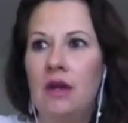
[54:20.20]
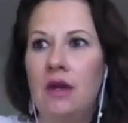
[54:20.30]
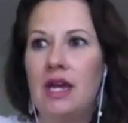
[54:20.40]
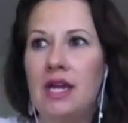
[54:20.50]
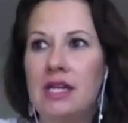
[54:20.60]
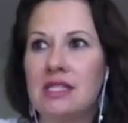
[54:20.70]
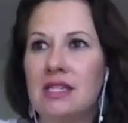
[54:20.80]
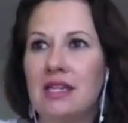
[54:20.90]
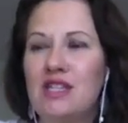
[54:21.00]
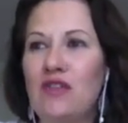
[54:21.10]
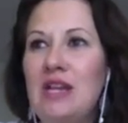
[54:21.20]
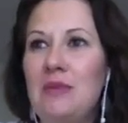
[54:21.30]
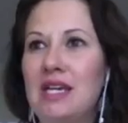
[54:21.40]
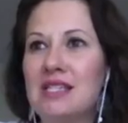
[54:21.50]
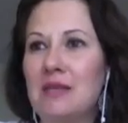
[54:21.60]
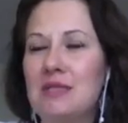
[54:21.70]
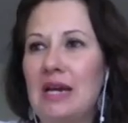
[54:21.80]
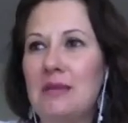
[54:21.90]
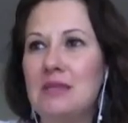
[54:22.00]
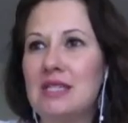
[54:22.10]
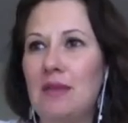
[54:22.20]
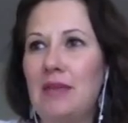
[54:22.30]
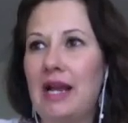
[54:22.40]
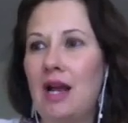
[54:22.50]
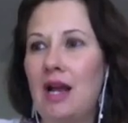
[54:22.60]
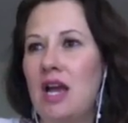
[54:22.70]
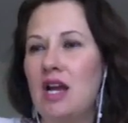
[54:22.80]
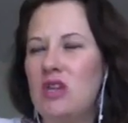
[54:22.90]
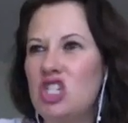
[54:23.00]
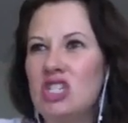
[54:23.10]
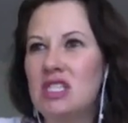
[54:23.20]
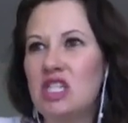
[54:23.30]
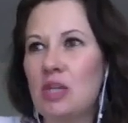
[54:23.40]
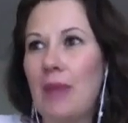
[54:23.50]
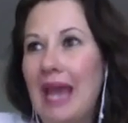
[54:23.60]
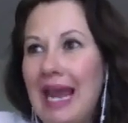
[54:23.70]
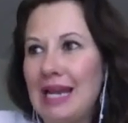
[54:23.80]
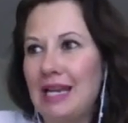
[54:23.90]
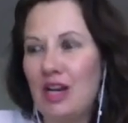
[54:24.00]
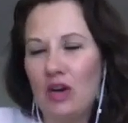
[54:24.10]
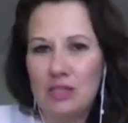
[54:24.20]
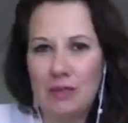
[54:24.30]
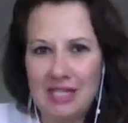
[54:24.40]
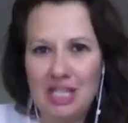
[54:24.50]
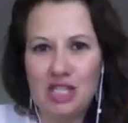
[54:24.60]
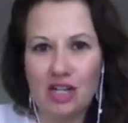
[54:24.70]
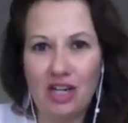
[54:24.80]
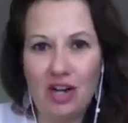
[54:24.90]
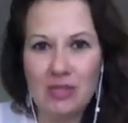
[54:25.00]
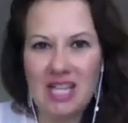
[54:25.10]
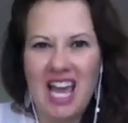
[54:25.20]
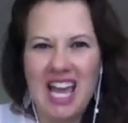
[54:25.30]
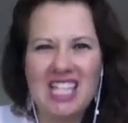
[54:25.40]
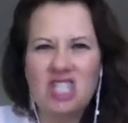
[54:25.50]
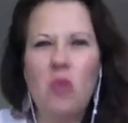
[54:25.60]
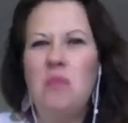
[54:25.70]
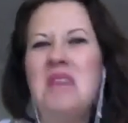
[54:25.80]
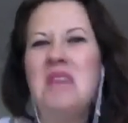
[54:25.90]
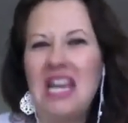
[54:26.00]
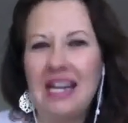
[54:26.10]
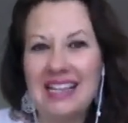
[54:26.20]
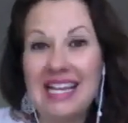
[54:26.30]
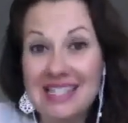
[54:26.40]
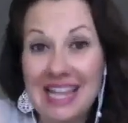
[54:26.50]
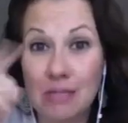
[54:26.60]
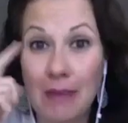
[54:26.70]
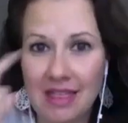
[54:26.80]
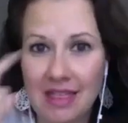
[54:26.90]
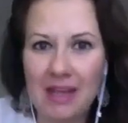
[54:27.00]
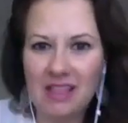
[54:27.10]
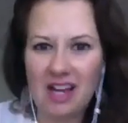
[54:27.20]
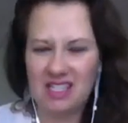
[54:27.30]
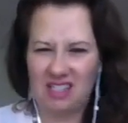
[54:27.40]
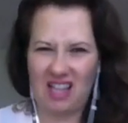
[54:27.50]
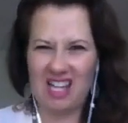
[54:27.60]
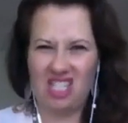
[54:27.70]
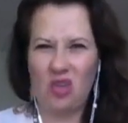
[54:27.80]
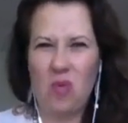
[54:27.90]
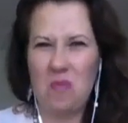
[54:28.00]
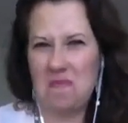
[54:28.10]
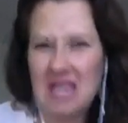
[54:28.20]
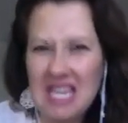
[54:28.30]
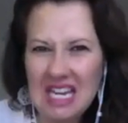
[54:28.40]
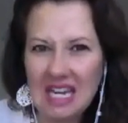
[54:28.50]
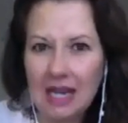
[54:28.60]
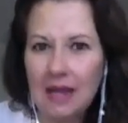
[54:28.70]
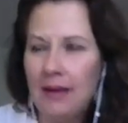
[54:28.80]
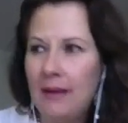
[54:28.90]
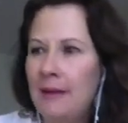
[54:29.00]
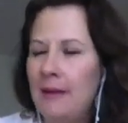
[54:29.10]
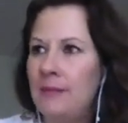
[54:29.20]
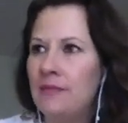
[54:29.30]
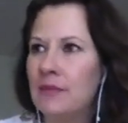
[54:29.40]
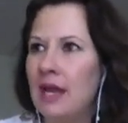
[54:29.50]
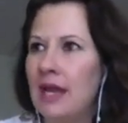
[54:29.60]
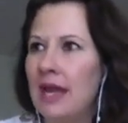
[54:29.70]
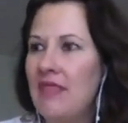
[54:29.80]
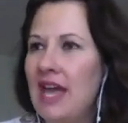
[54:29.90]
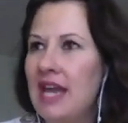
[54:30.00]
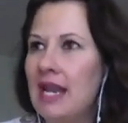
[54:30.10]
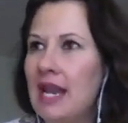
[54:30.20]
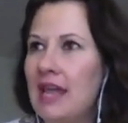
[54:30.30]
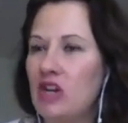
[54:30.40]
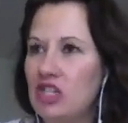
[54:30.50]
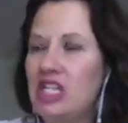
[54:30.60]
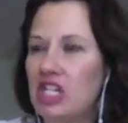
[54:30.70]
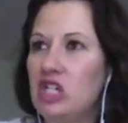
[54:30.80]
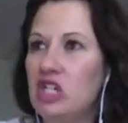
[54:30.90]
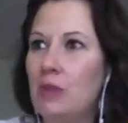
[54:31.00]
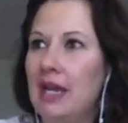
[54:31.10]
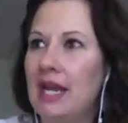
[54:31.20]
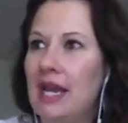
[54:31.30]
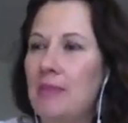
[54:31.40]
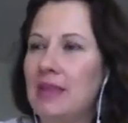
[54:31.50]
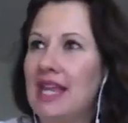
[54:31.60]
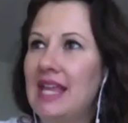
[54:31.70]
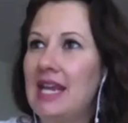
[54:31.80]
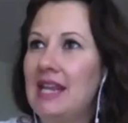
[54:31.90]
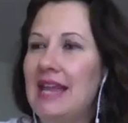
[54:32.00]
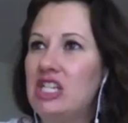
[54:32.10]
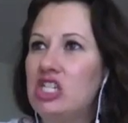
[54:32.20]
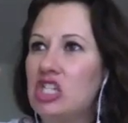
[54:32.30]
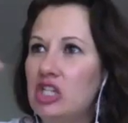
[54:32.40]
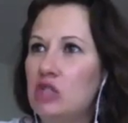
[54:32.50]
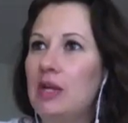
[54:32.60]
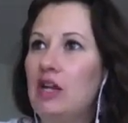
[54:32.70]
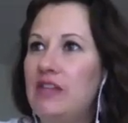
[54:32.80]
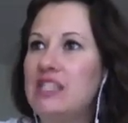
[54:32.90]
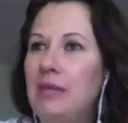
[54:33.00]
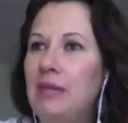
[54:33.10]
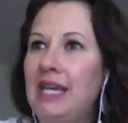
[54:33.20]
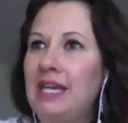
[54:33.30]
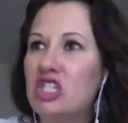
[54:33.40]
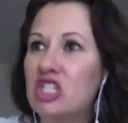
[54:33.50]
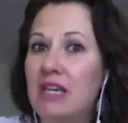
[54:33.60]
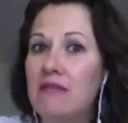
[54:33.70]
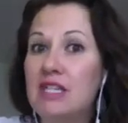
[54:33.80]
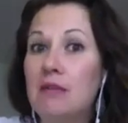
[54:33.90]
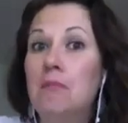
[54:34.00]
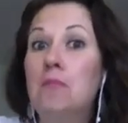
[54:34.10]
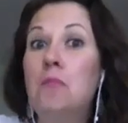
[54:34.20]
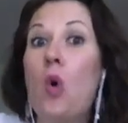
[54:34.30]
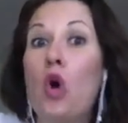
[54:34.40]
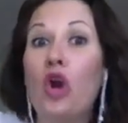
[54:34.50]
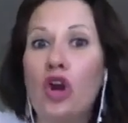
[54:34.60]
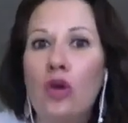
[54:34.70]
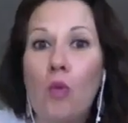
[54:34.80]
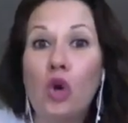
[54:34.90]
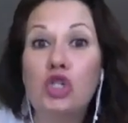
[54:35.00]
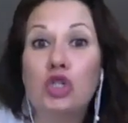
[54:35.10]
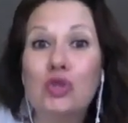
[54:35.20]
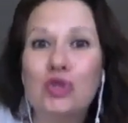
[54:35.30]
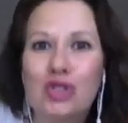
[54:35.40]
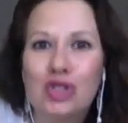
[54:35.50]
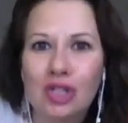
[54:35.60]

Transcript: It's funny because sometimes I'm like, Christian's such a pain. He's my teacher. I was like, he's so mean. That's my thought. My thought is, God, he's so mean. And then there's that judgment, but then that judgment of he's mean just gives it more juice.